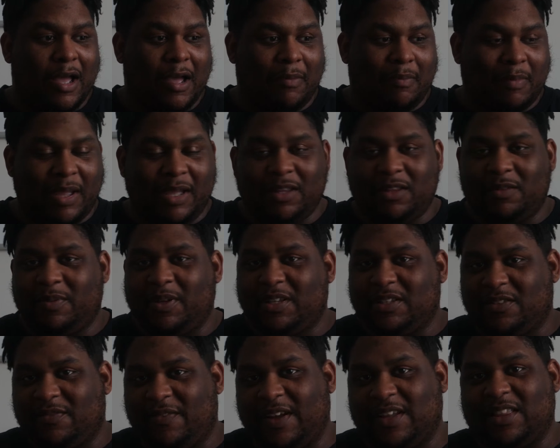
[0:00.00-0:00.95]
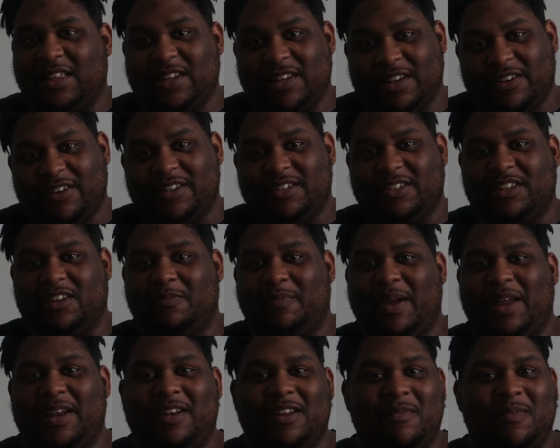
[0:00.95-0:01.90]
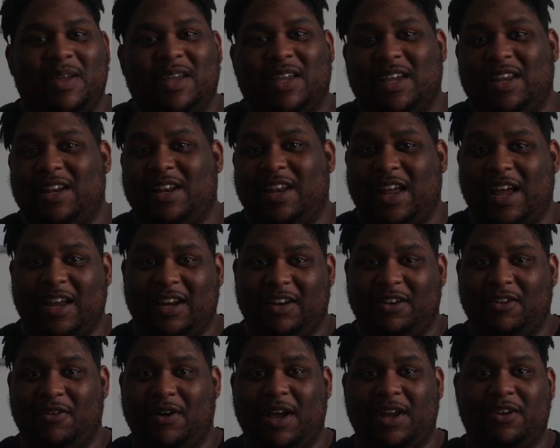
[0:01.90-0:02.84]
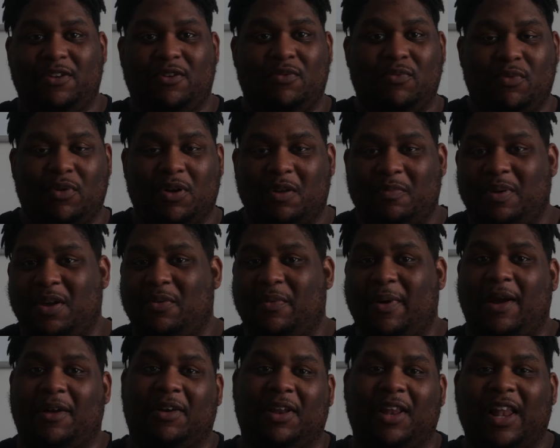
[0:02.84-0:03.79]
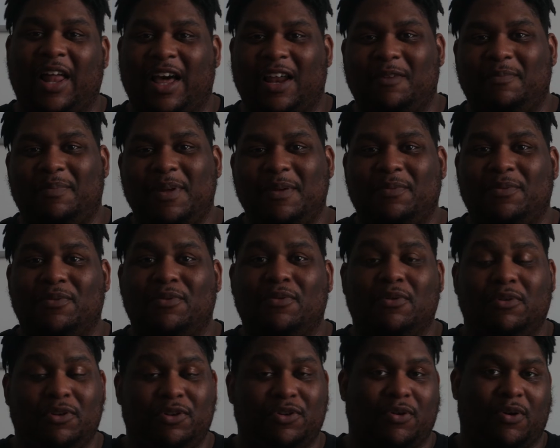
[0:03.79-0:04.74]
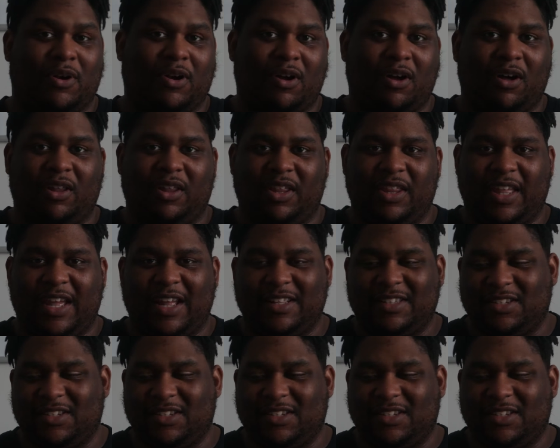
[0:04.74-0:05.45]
mainly because of the fact that there is still a pandemic, and I know I don't want to be around a lot of people during all of that.